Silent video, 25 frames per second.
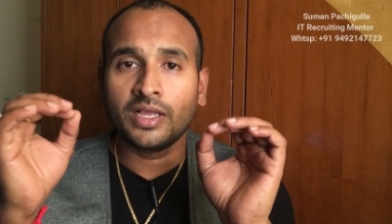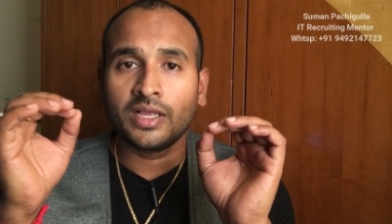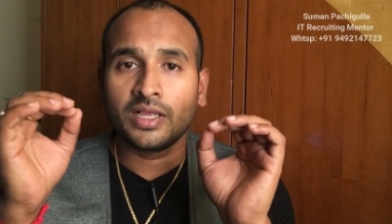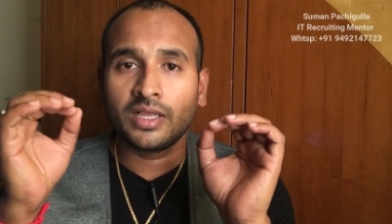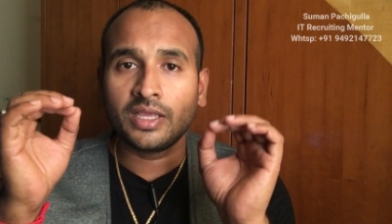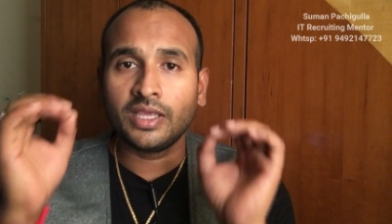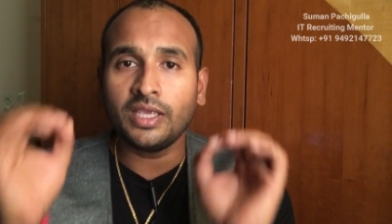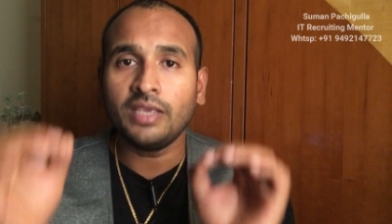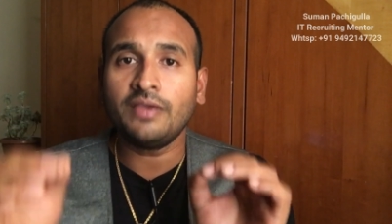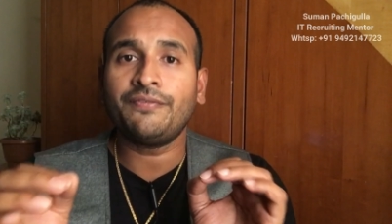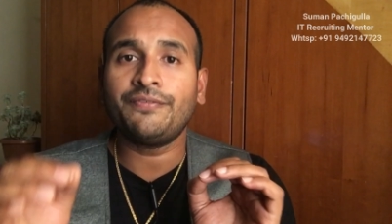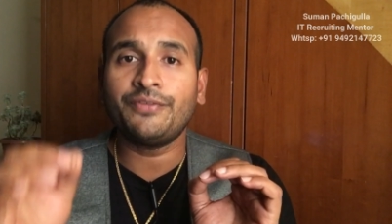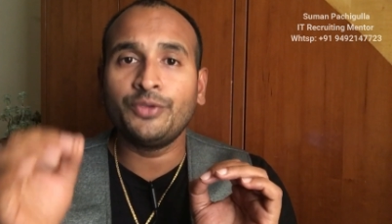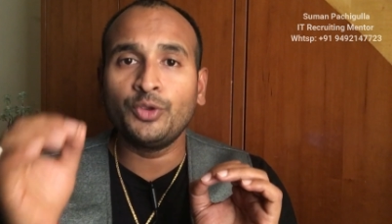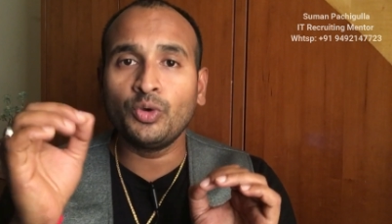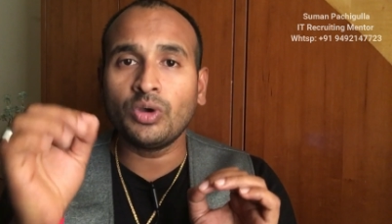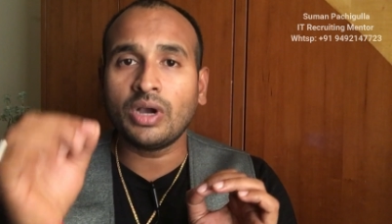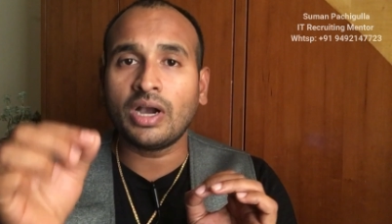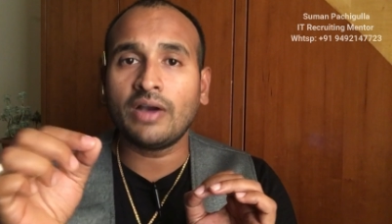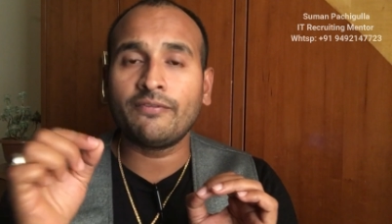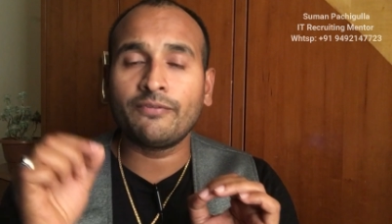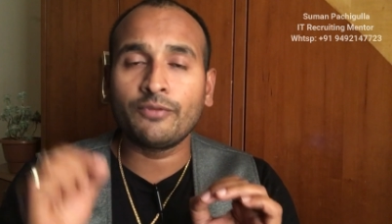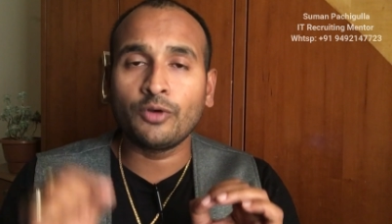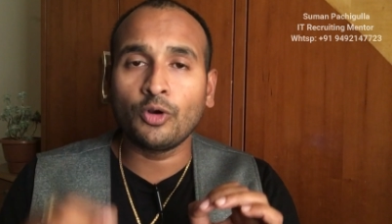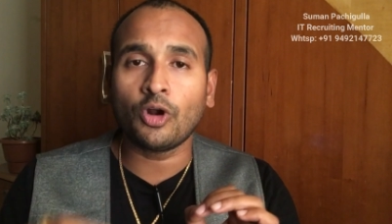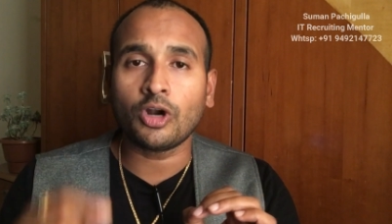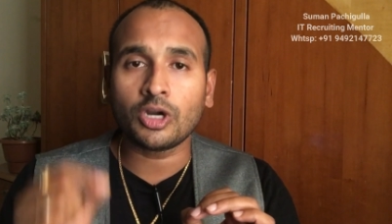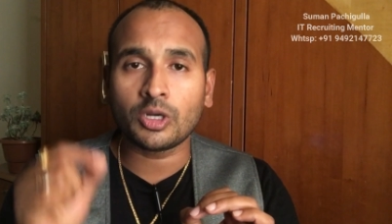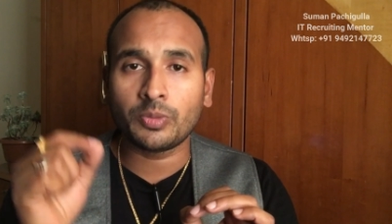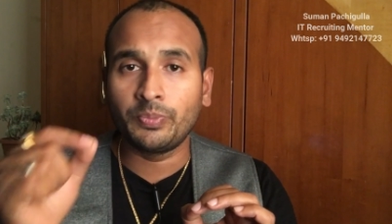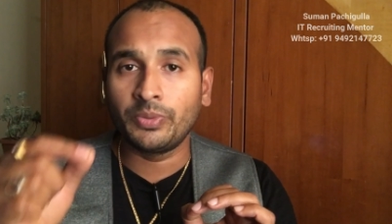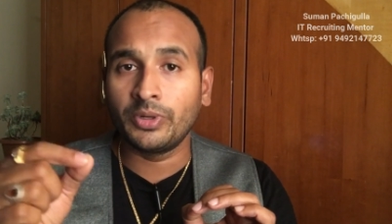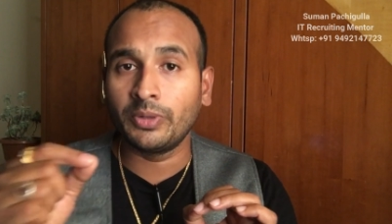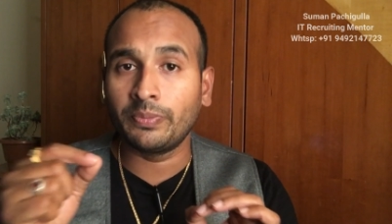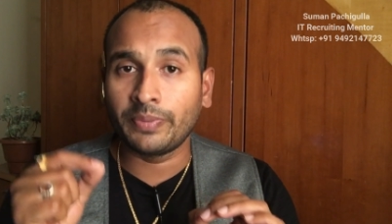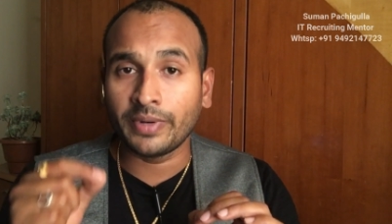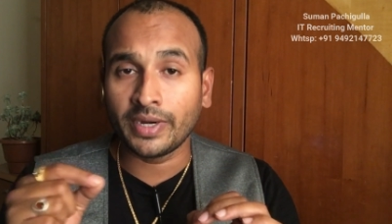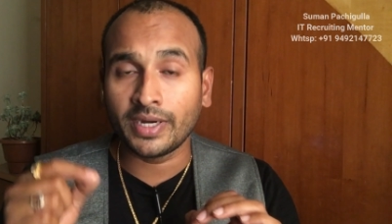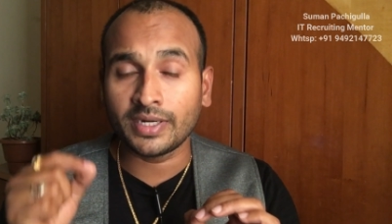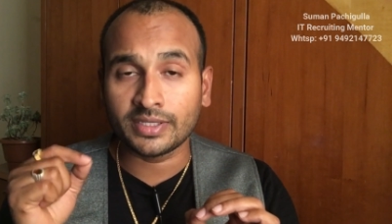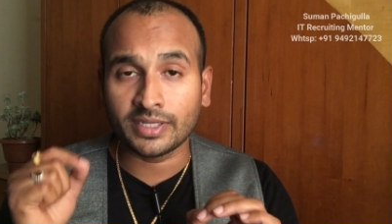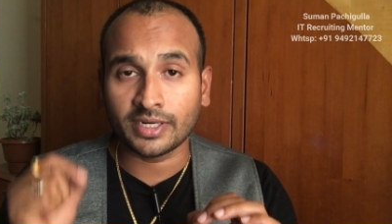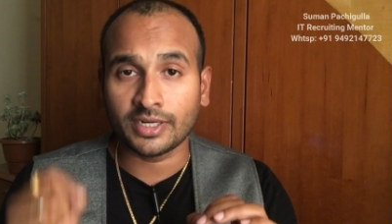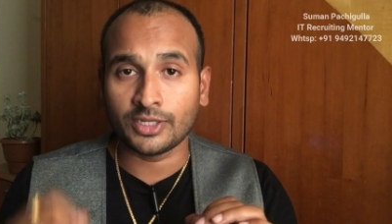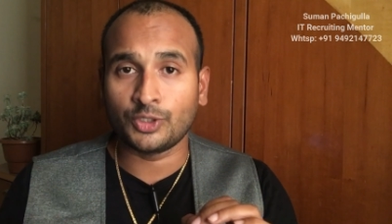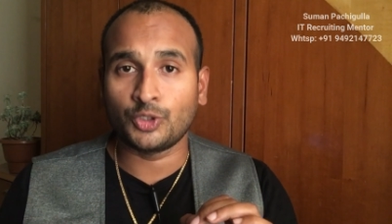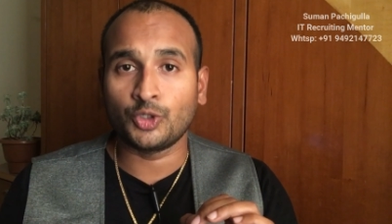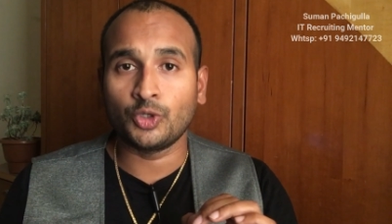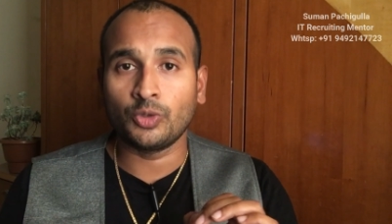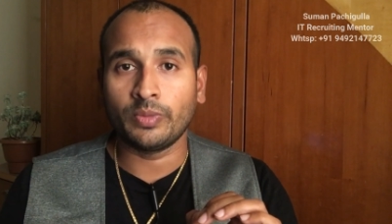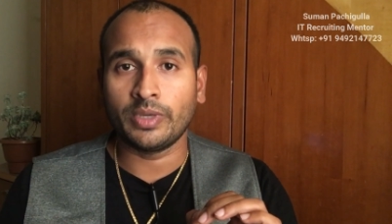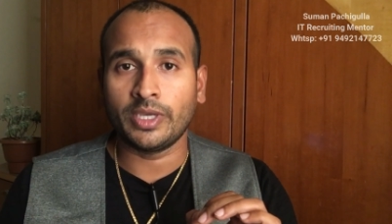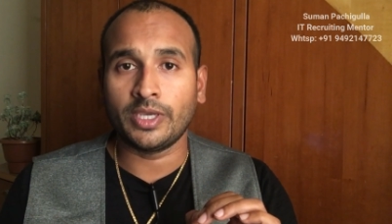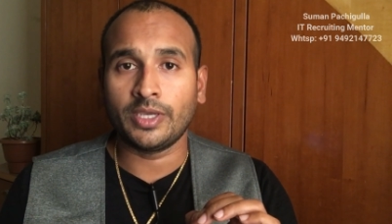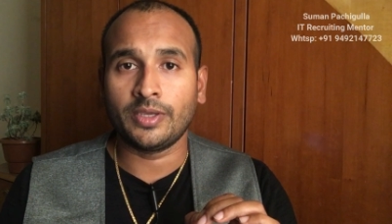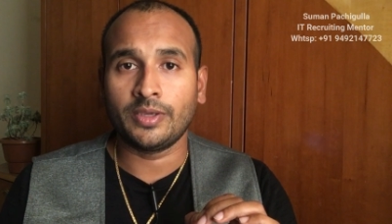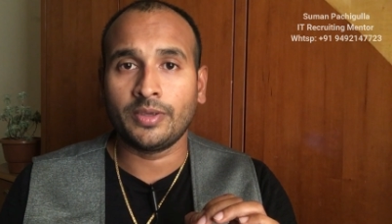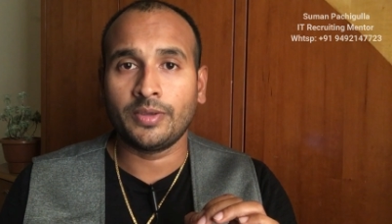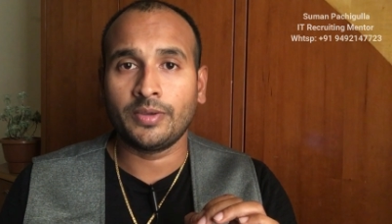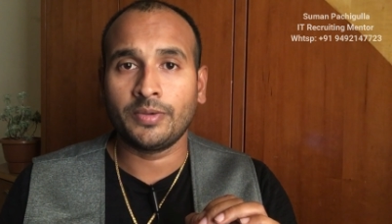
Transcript: if you have not prepared the resume,